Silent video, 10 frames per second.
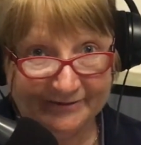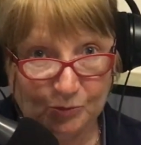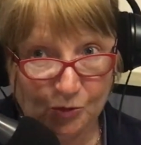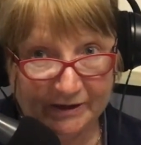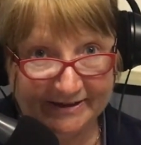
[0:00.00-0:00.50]

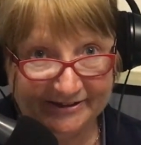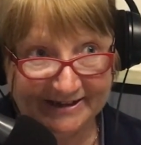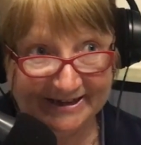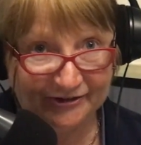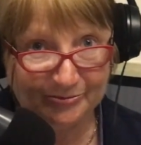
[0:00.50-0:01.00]
wall
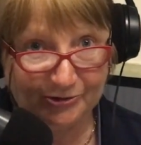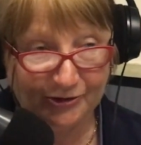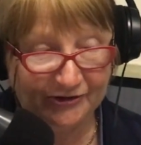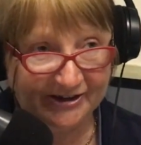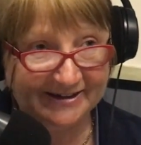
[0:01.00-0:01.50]
insulation
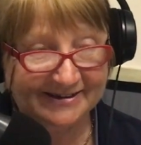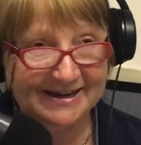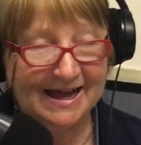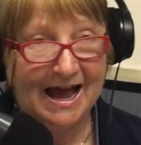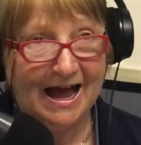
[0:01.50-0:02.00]
project,
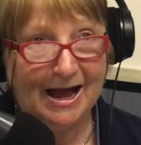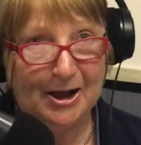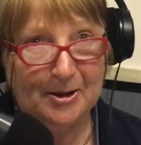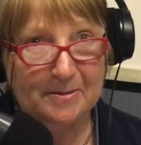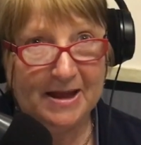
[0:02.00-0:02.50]

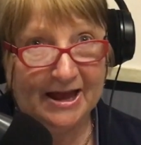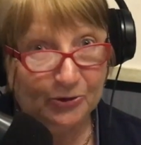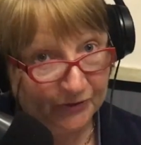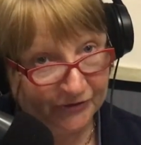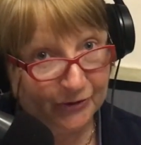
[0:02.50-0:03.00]
and
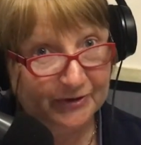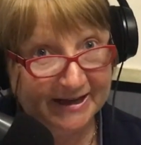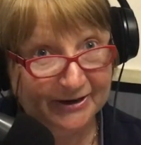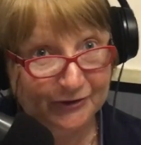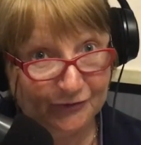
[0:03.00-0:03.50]
also
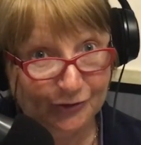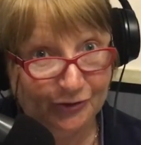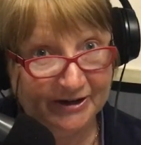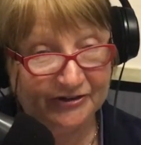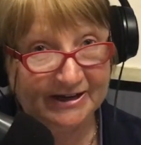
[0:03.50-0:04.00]
the
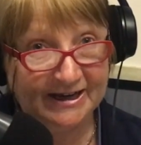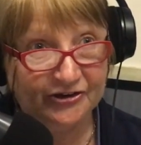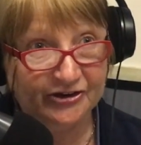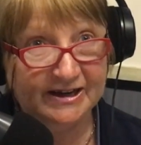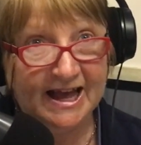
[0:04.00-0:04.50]
underfloor
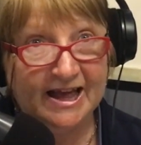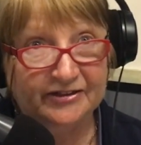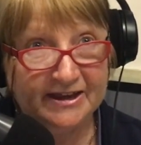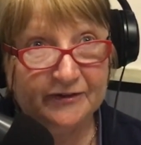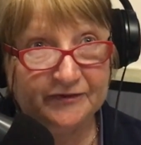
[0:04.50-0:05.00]
insulation.
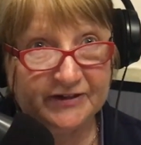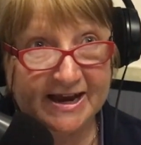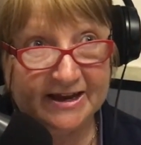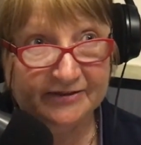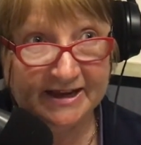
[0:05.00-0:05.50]
They've
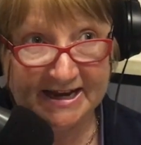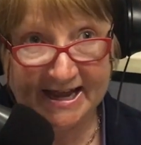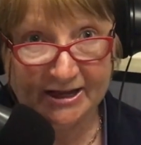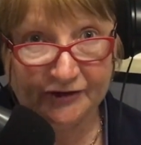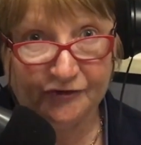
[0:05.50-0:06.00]
taken that
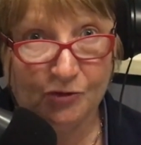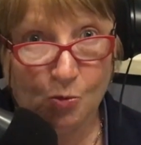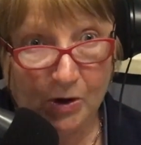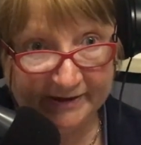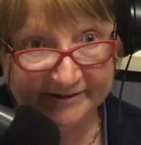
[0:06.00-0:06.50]
house
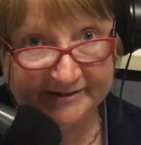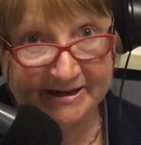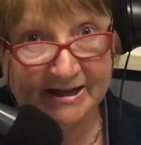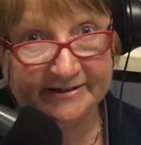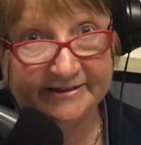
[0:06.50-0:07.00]
from 1
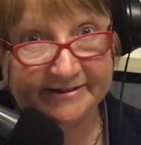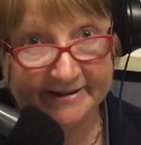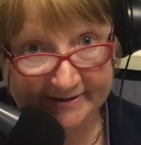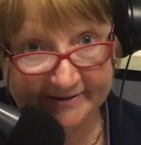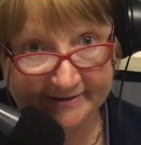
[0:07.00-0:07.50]
star to
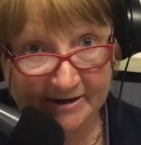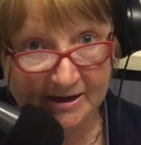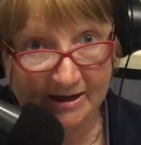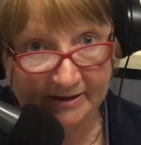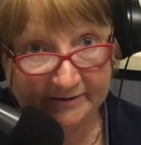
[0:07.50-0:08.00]
6
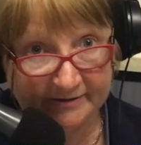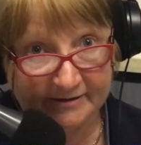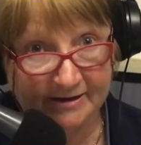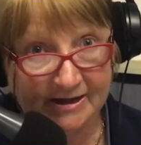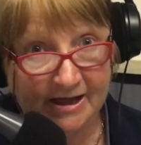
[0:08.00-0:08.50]
stars.